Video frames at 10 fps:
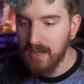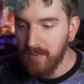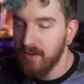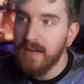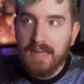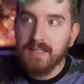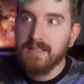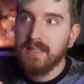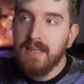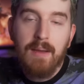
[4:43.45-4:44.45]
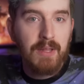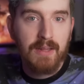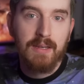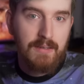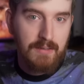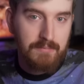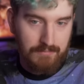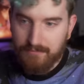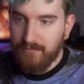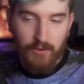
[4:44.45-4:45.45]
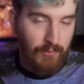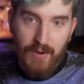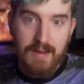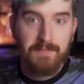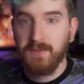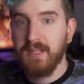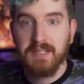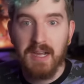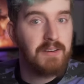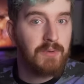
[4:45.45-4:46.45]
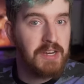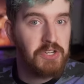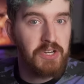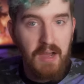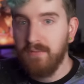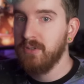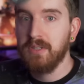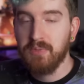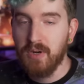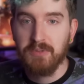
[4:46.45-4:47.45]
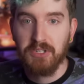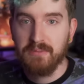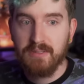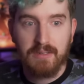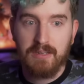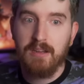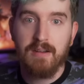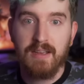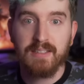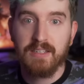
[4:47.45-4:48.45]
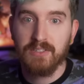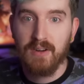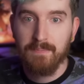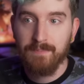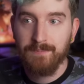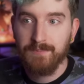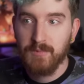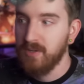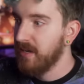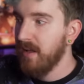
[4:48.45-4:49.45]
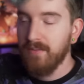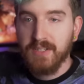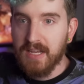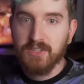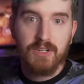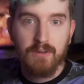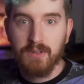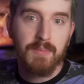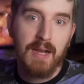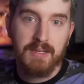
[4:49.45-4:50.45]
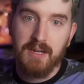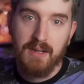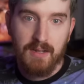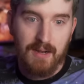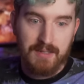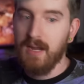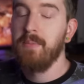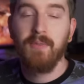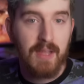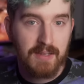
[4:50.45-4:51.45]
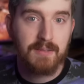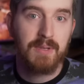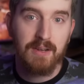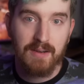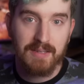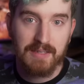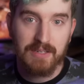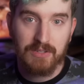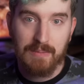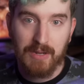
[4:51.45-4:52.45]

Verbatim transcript: but you get access to Nebula for free for the entire duration of your subscription to Curiosity Stream. So you get all of this extra YouTube content on top of the awesome Curiosity Stream